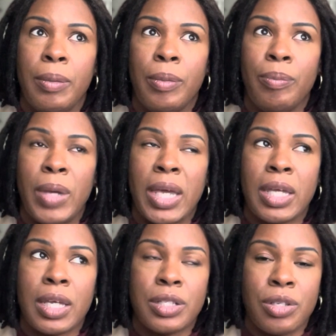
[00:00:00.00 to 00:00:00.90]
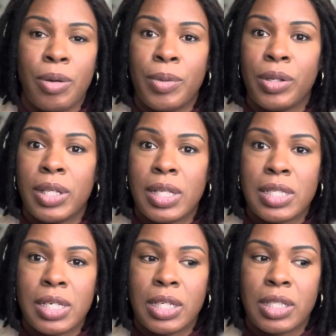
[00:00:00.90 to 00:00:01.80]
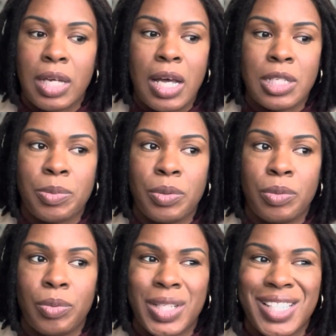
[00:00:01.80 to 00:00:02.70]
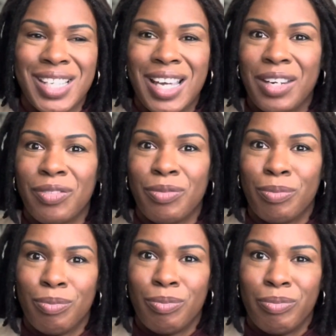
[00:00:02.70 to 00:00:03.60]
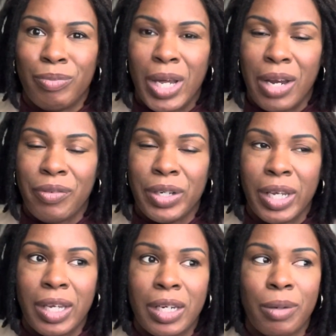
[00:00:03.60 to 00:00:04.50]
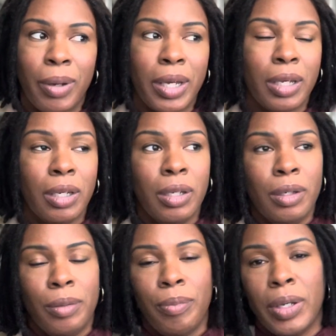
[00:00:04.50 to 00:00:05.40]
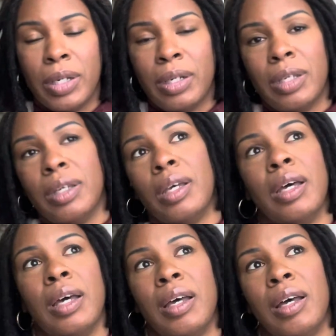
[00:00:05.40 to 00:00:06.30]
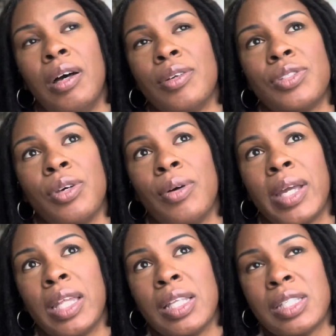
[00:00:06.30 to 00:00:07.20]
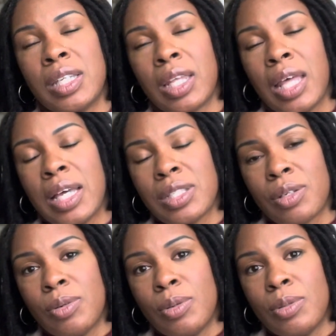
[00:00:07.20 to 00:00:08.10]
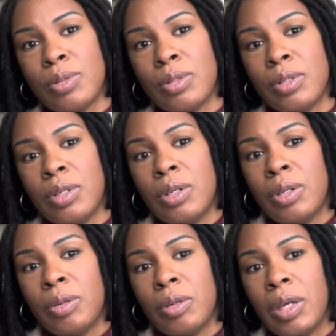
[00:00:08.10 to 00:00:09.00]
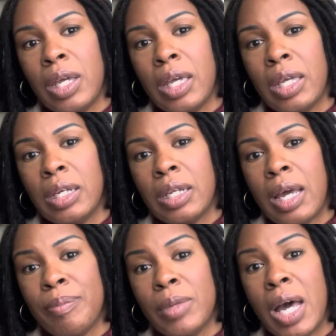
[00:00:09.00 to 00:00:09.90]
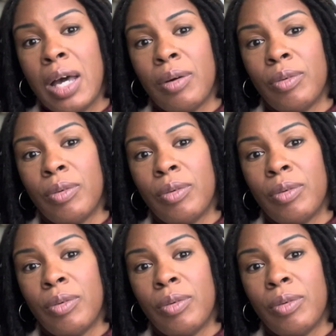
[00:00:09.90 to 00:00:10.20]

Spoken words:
making it so I'm only listening to gospel, which is kind of my everyday anyway, but also I can listen to classical, and I'm not